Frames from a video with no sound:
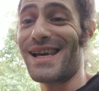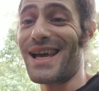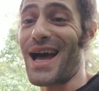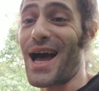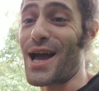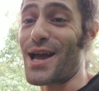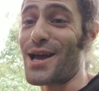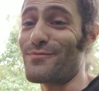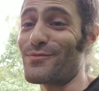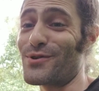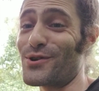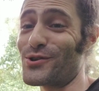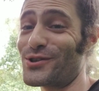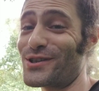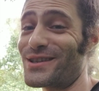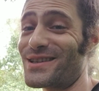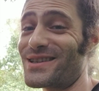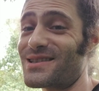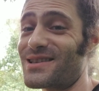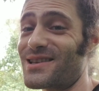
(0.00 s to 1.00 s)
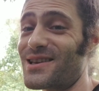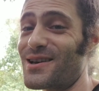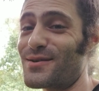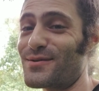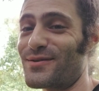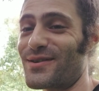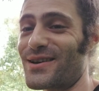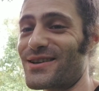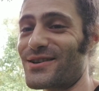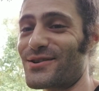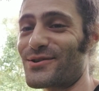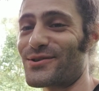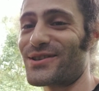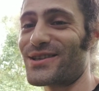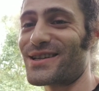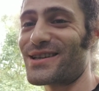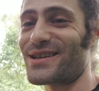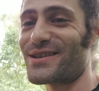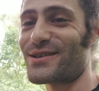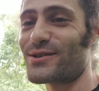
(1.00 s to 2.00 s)
I am using this stuff. I do
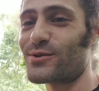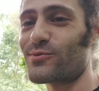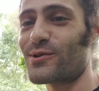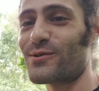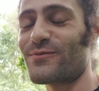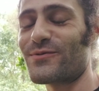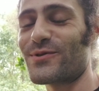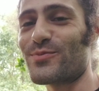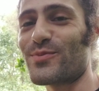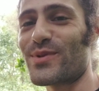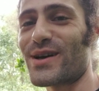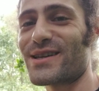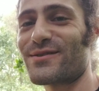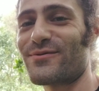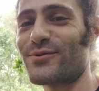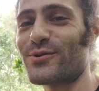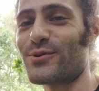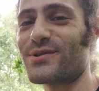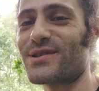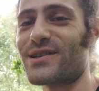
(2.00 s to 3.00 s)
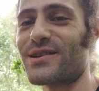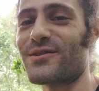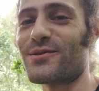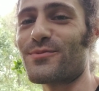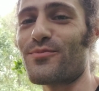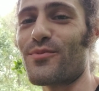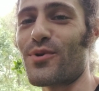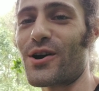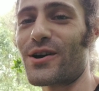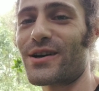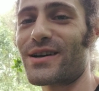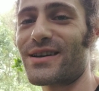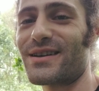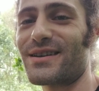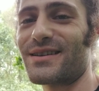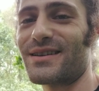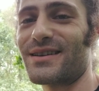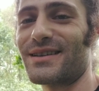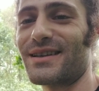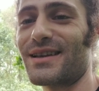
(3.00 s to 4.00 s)
think it is one of the best foods on the
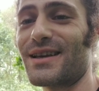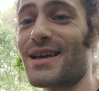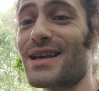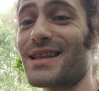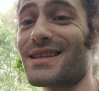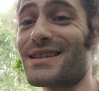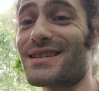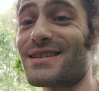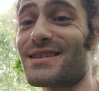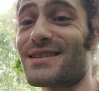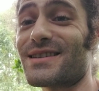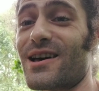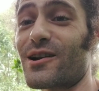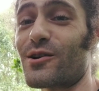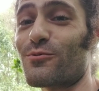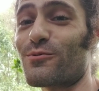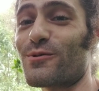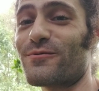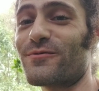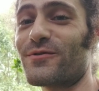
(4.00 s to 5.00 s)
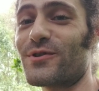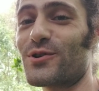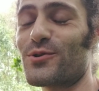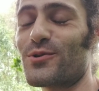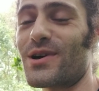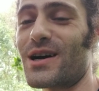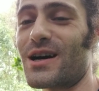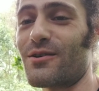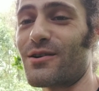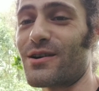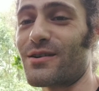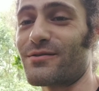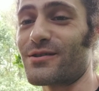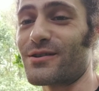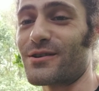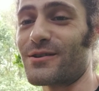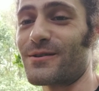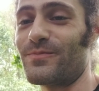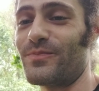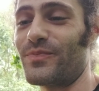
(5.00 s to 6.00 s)
market. This is not a review,
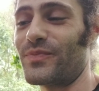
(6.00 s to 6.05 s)
however.